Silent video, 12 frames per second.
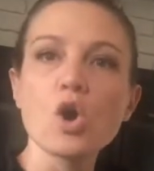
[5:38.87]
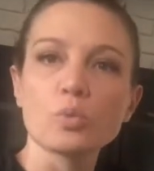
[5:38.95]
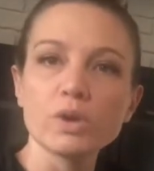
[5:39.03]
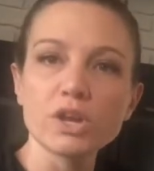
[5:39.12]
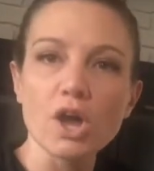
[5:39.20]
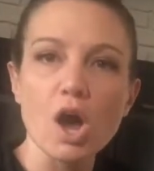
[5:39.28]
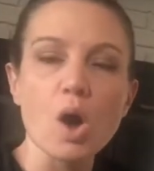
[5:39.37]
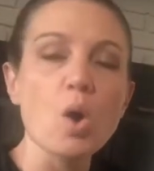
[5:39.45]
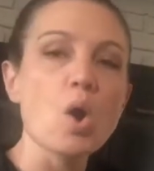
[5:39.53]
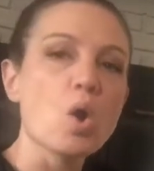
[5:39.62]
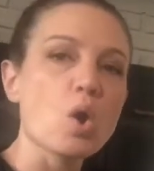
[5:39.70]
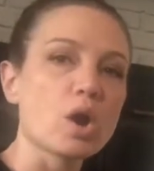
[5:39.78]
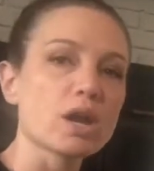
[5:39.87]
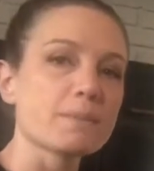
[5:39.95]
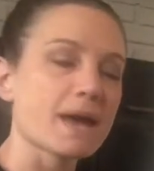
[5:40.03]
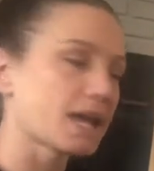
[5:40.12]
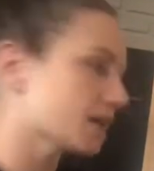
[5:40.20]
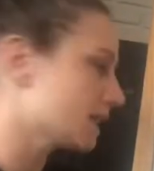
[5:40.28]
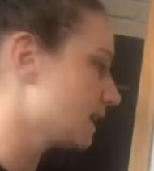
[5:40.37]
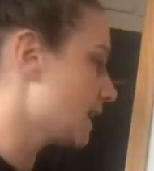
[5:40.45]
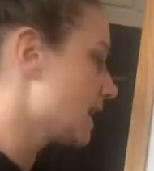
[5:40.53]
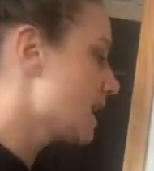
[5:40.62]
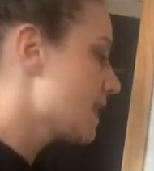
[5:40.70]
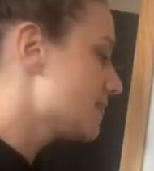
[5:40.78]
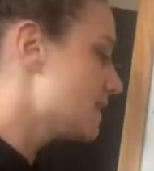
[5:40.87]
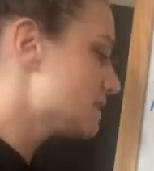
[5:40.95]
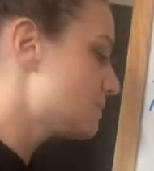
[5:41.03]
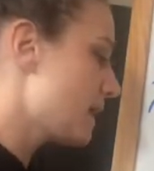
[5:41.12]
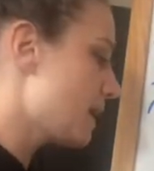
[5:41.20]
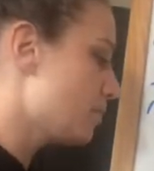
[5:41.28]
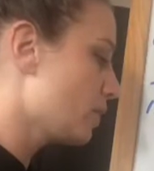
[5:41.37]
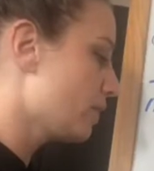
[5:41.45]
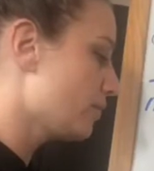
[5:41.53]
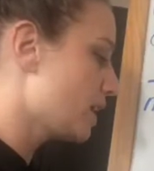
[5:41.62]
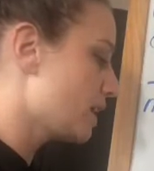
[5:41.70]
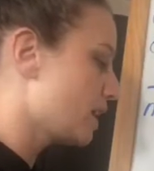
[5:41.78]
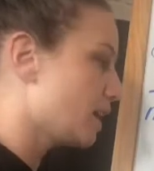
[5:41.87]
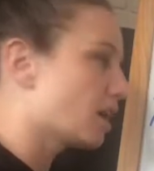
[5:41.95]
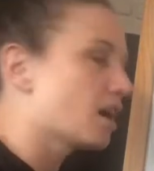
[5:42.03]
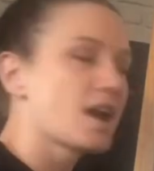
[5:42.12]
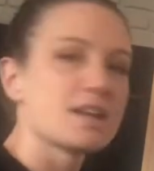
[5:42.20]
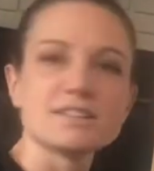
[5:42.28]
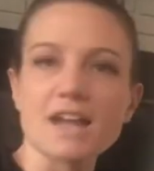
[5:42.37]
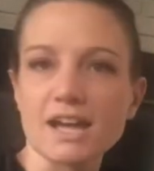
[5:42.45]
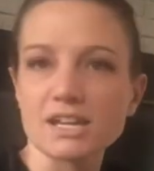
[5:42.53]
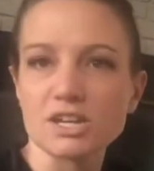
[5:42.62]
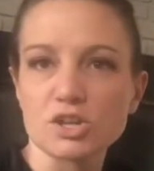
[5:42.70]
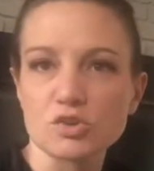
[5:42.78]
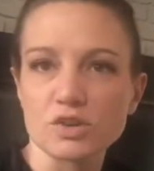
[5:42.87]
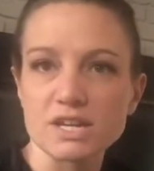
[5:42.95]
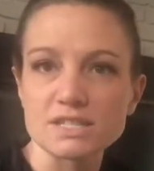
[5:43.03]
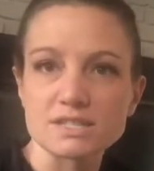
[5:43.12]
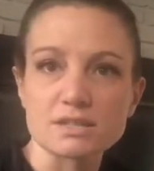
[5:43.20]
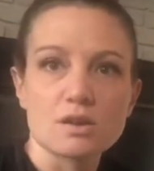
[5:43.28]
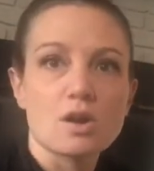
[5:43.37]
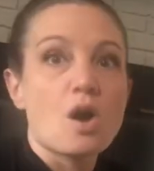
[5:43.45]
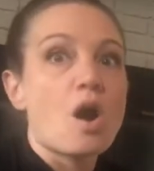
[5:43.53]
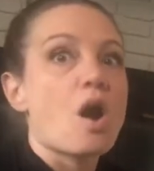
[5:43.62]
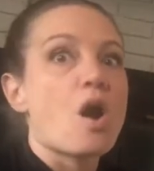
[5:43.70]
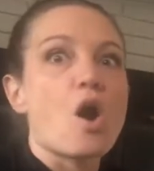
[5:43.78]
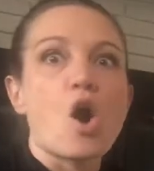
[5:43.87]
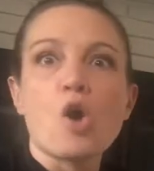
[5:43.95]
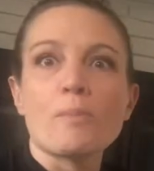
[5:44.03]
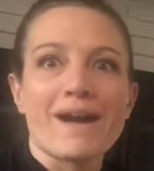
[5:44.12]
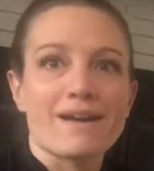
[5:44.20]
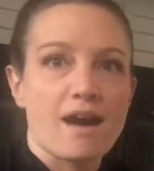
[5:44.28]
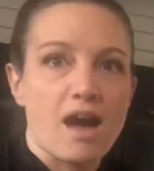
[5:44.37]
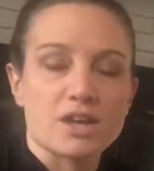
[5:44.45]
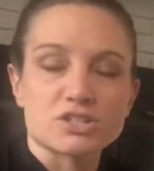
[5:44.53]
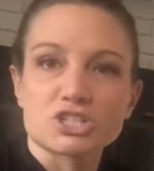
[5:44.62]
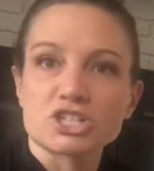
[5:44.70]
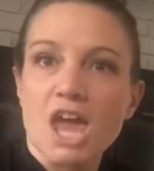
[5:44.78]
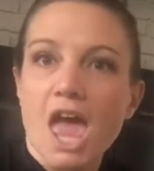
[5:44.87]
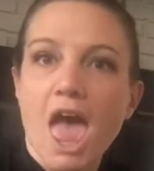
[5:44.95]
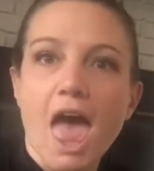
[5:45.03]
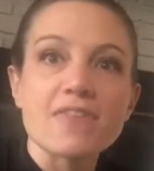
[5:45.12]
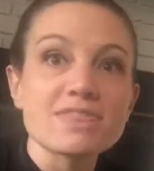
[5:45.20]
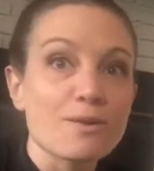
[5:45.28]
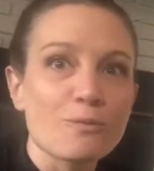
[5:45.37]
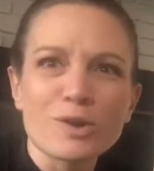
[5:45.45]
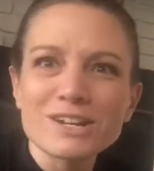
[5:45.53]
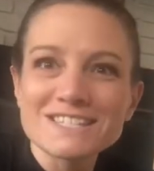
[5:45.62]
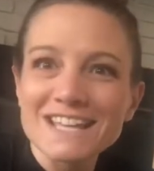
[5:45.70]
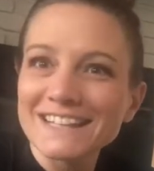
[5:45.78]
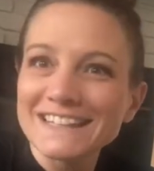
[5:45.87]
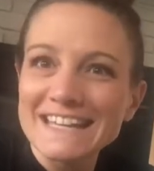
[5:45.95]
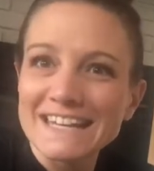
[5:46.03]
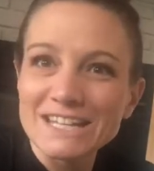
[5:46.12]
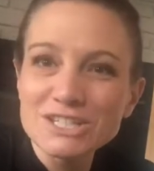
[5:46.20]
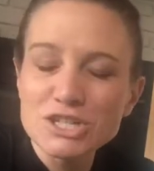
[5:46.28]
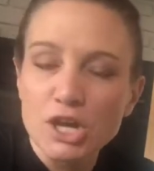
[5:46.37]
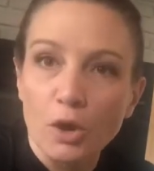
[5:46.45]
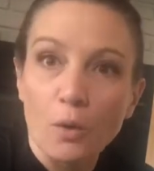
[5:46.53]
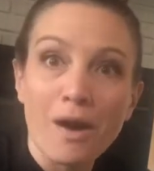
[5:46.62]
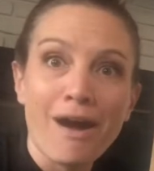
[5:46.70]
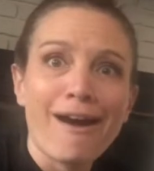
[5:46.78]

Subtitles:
we know automatically this bad boy right here, 90 degrees. Oh my gosh. And then what does that lead into?